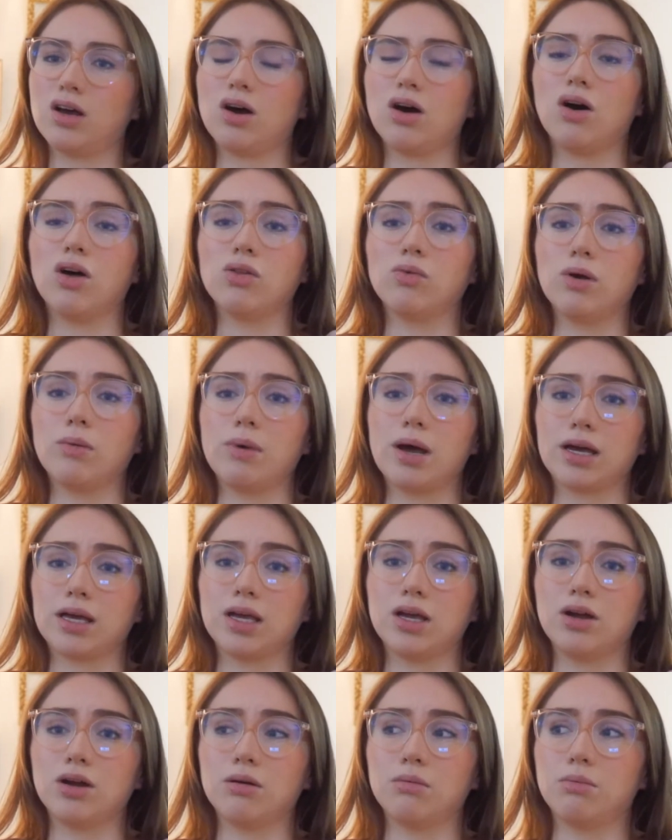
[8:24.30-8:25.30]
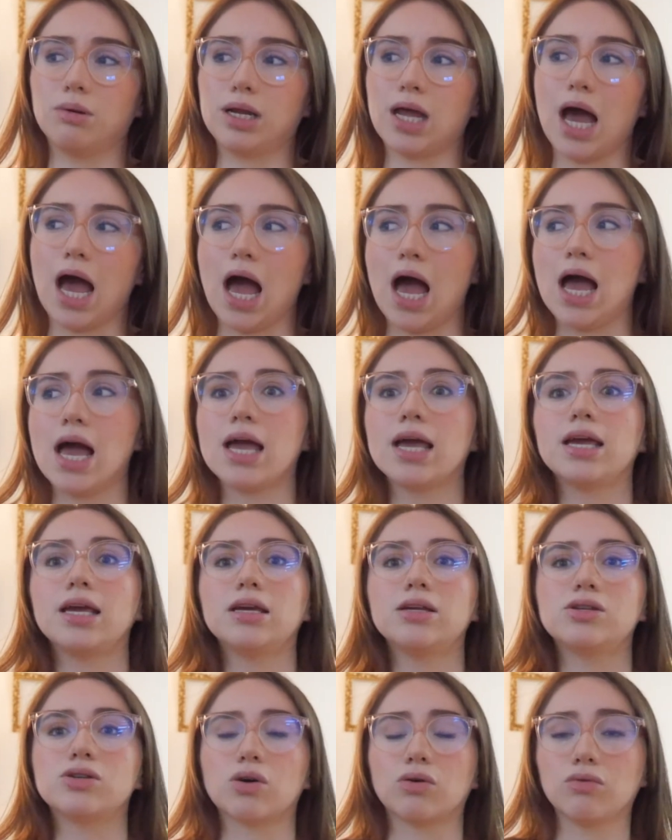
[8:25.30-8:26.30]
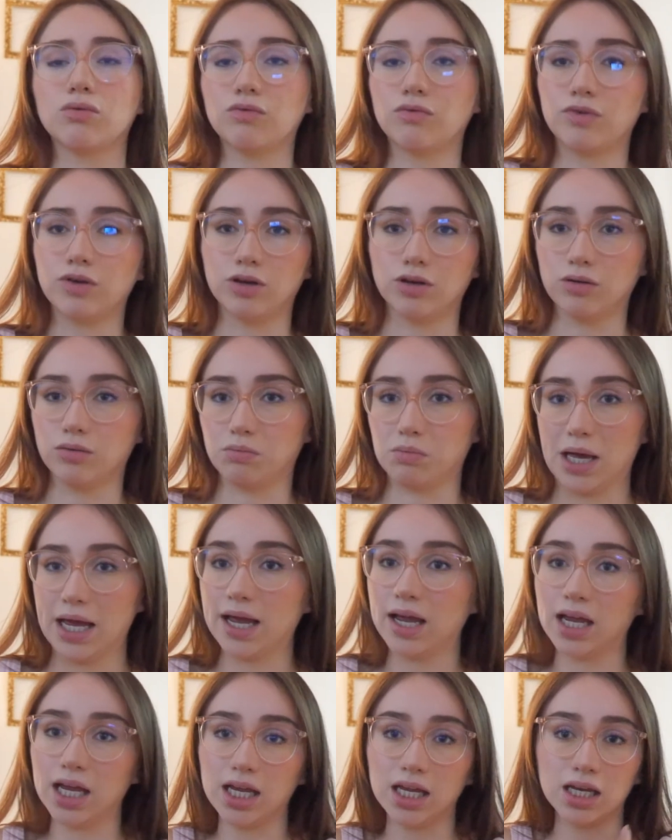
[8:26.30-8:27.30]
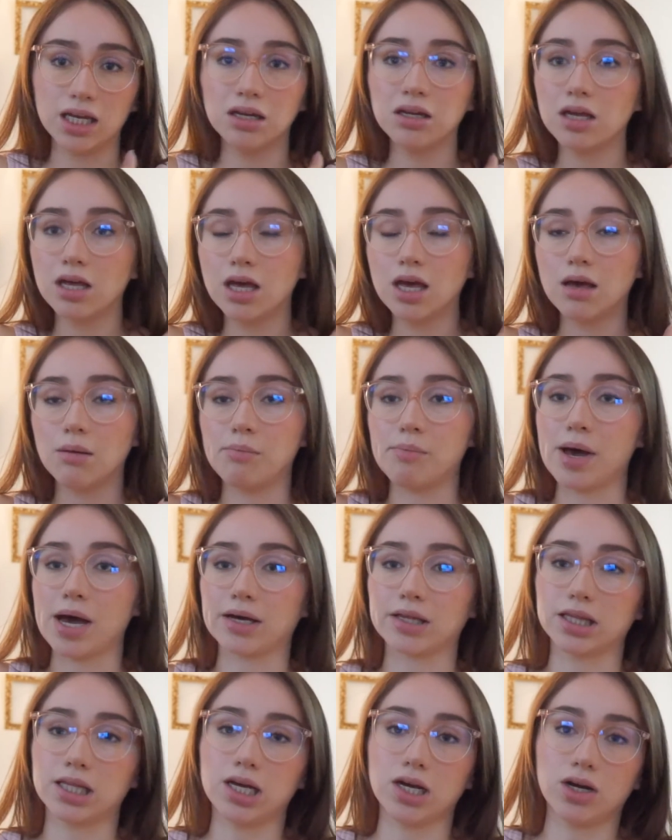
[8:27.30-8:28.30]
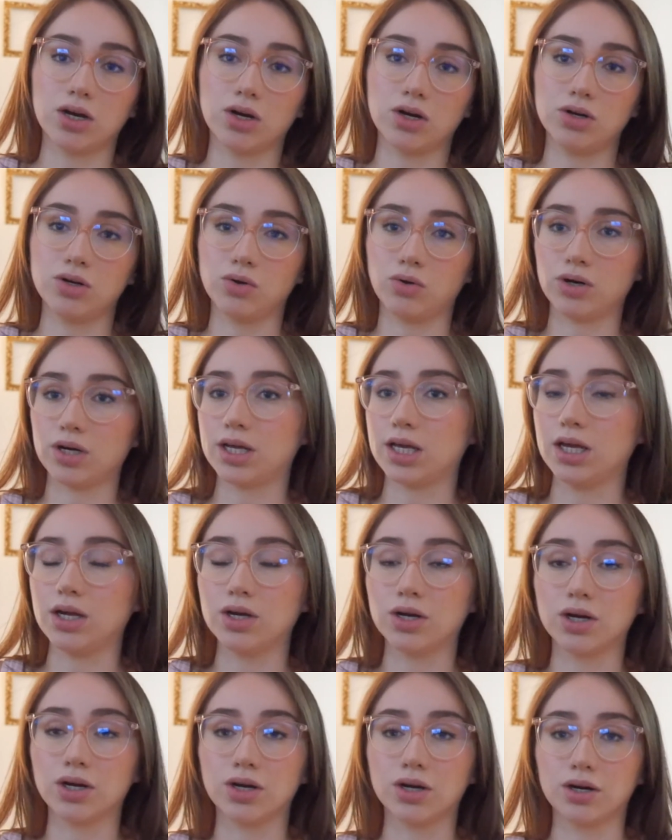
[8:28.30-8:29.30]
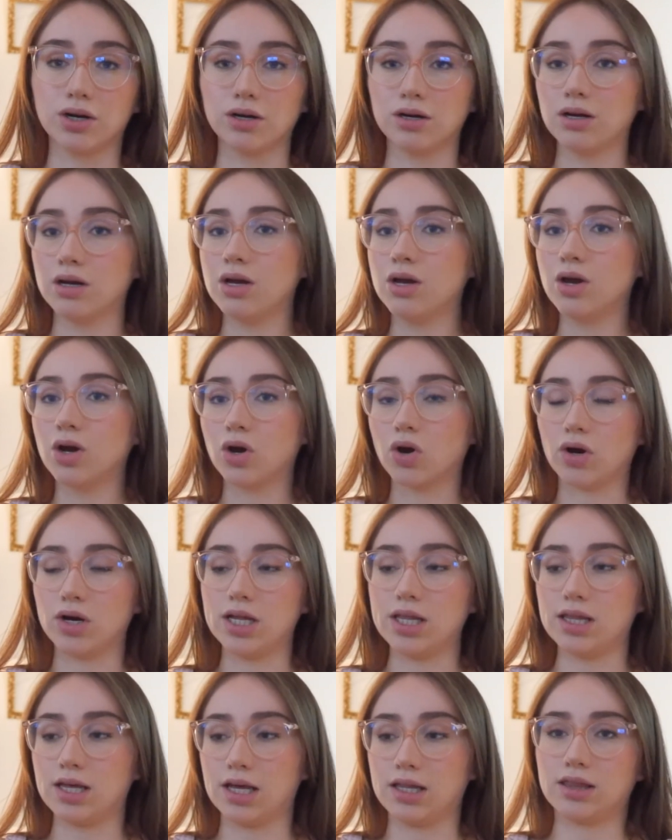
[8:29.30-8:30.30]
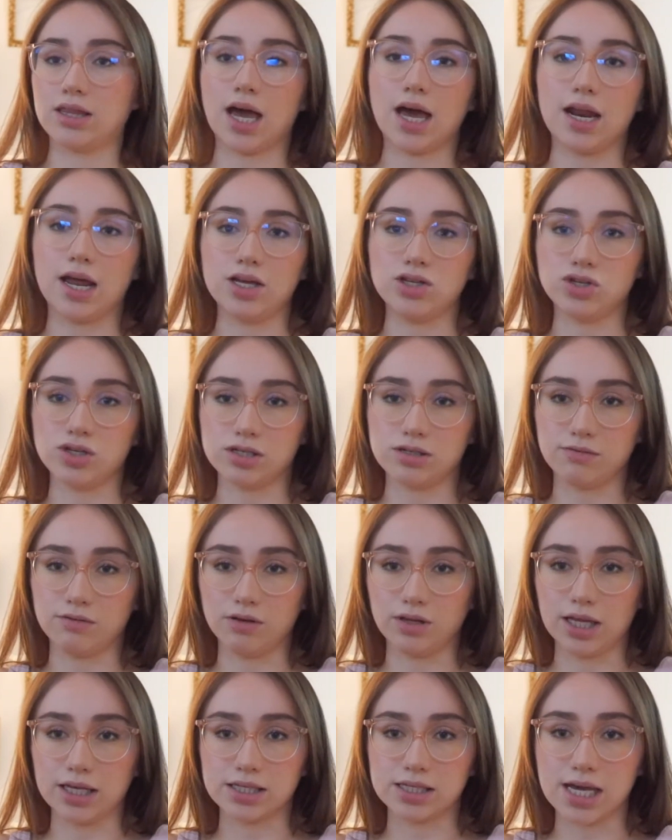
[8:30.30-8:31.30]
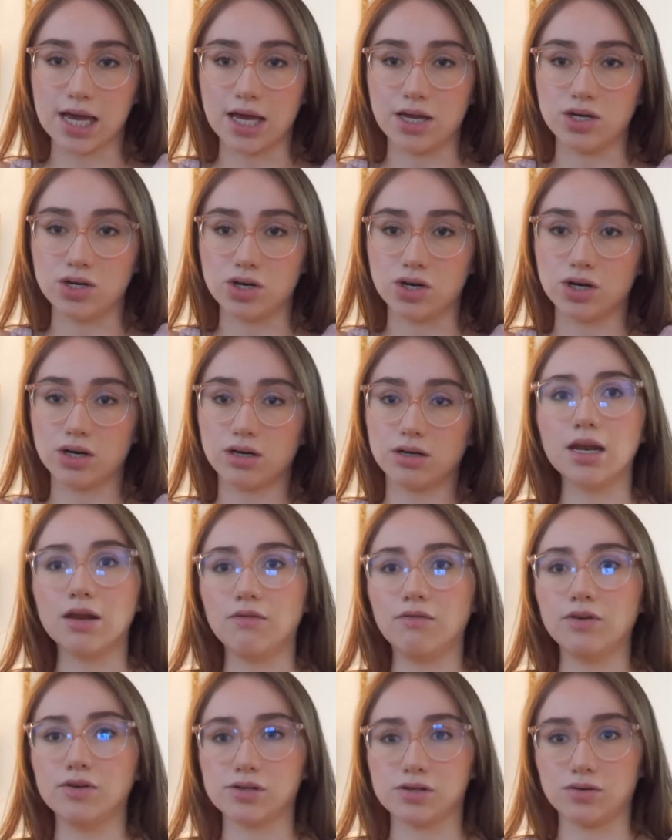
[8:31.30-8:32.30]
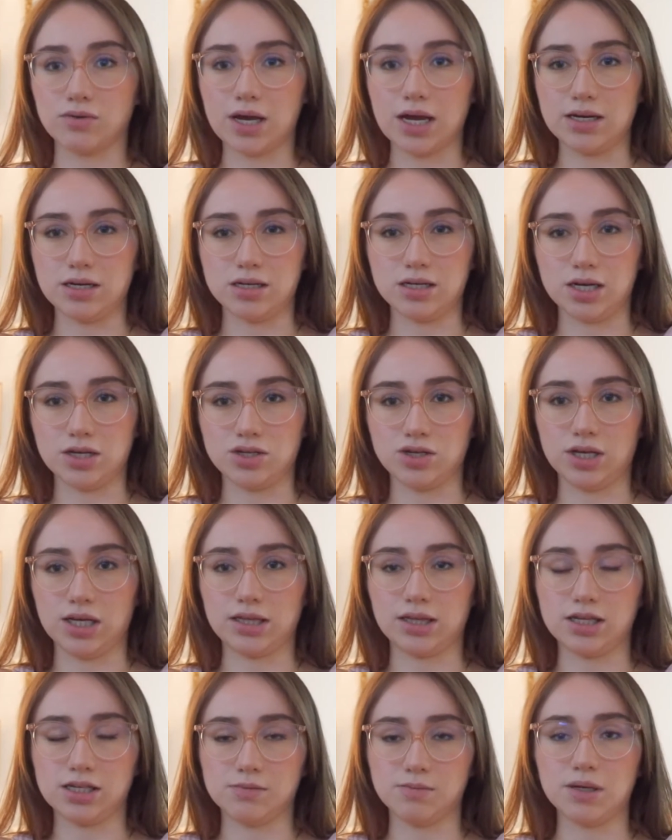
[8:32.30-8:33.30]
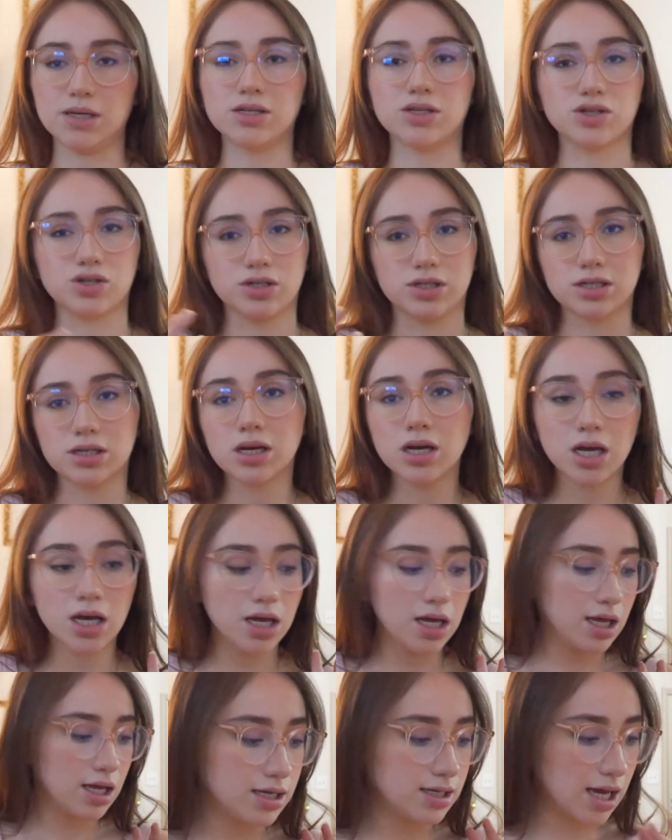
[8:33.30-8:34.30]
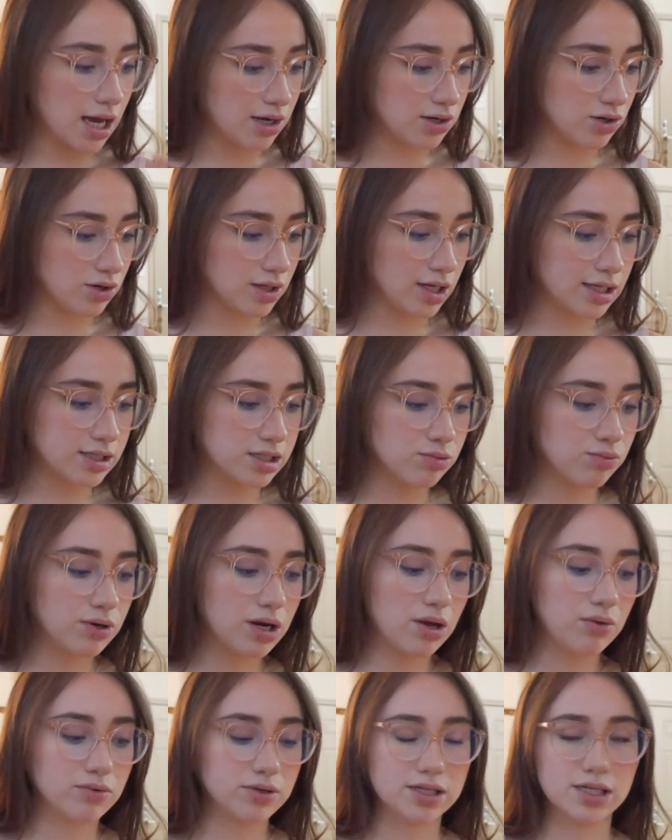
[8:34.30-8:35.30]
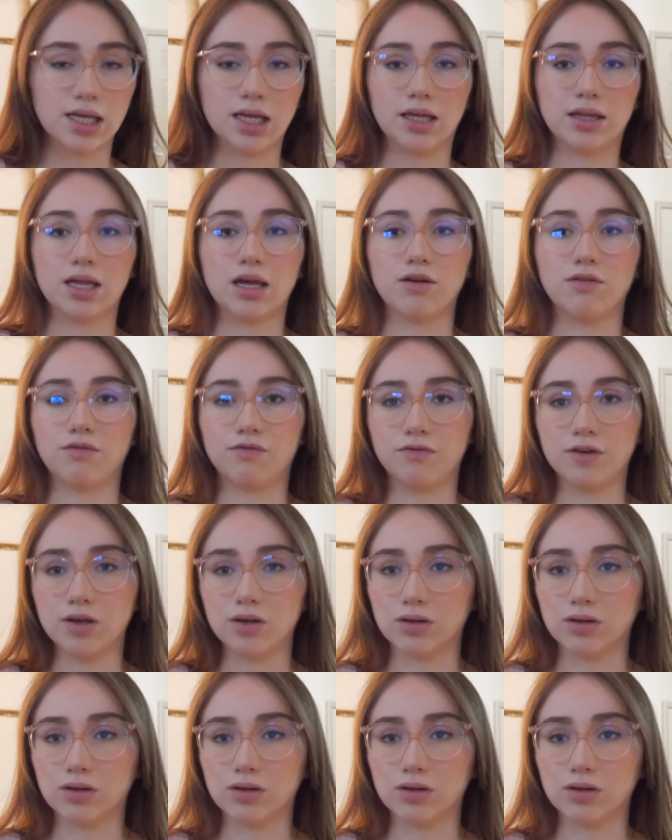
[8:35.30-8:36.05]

all the way back here, but I don't feel pain back there nor here or anything like that. I just feel like tender, and it feels okay to touch it like this, but it's just tender. That's what I would say that they feel